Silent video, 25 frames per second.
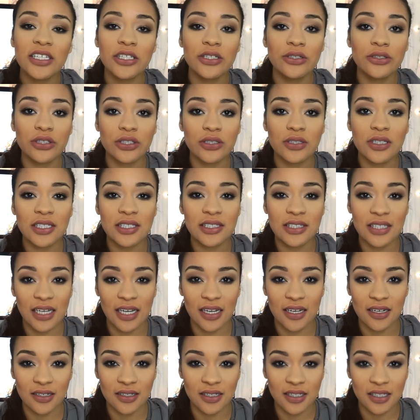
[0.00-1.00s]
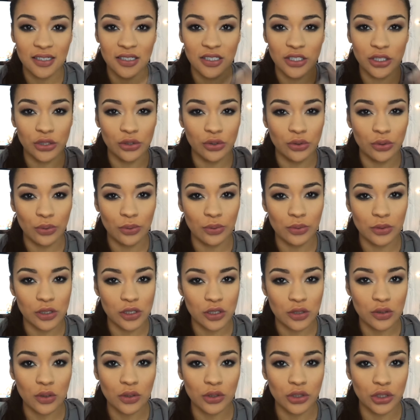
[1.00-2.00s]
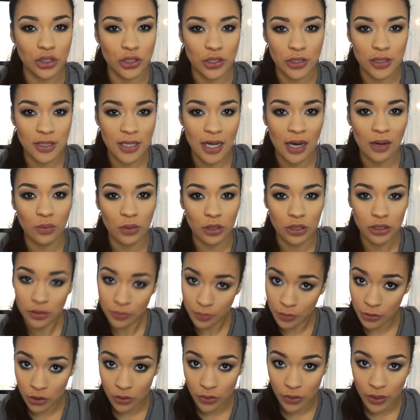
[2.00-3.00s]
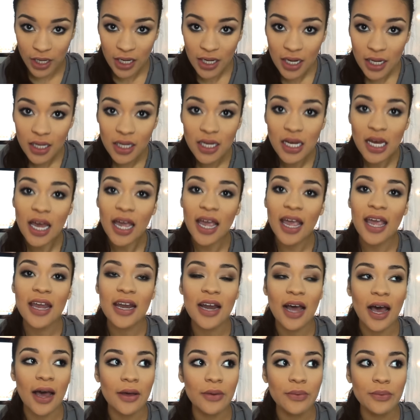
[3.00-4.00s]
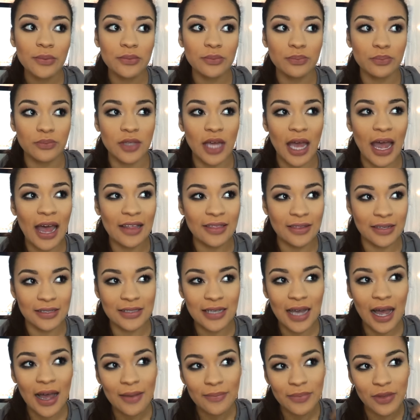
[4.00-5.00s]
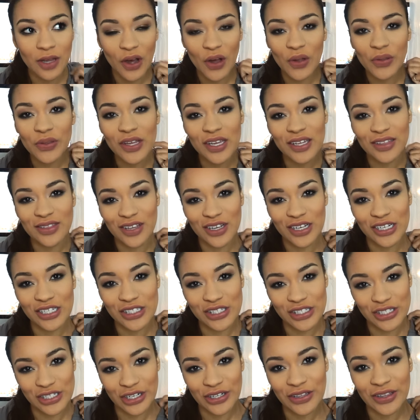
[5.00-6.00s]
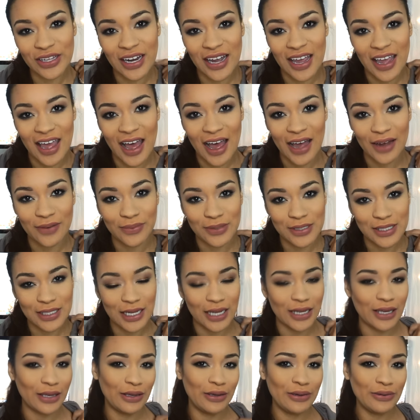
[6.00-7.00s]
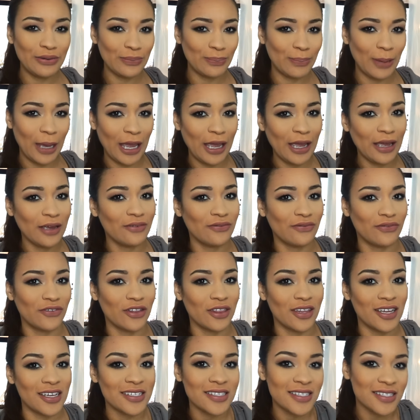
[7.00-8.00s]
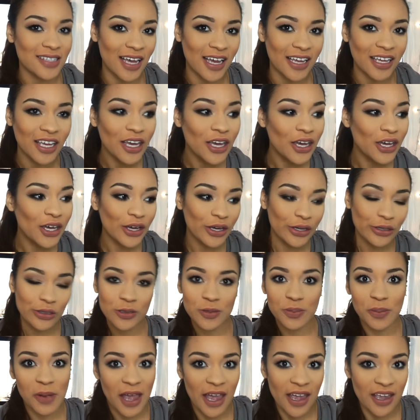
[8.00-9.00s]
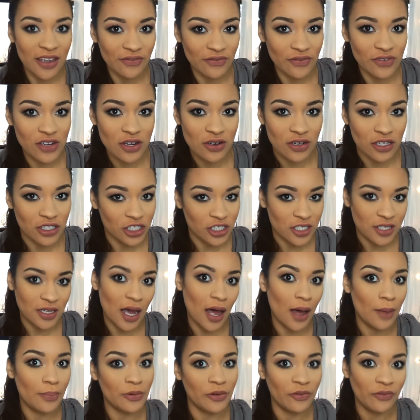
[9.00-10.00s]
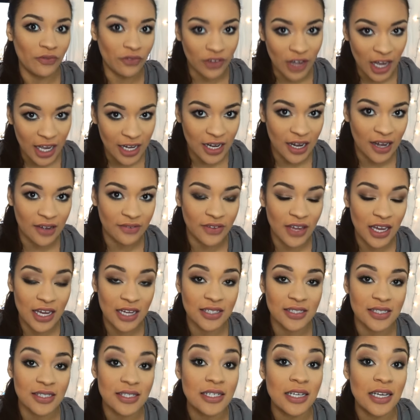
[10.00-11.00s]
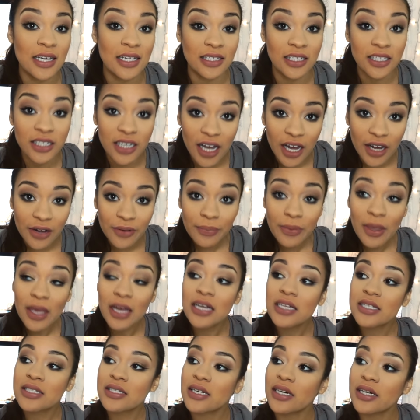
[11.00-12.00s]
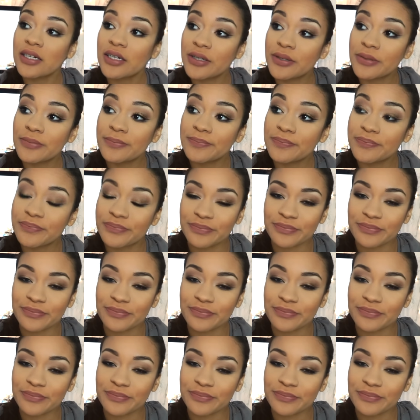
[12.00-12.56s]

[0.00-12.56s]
usually tended to soldiers that were deployed. And I, at the time, the only concern that I had was like, who's paying for this? Like, who's paying for you to just up and fly to Afghanistan, you know? So